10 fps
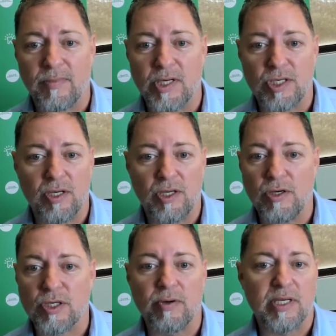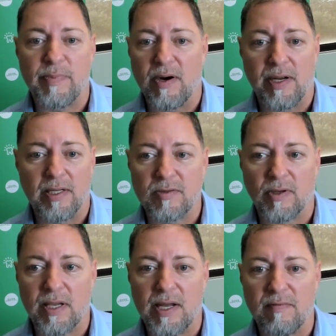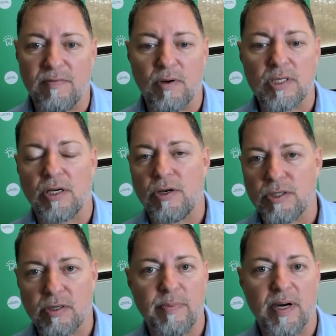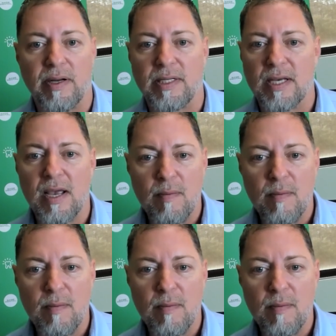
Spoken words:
just user experience, really kind of focus on user experience,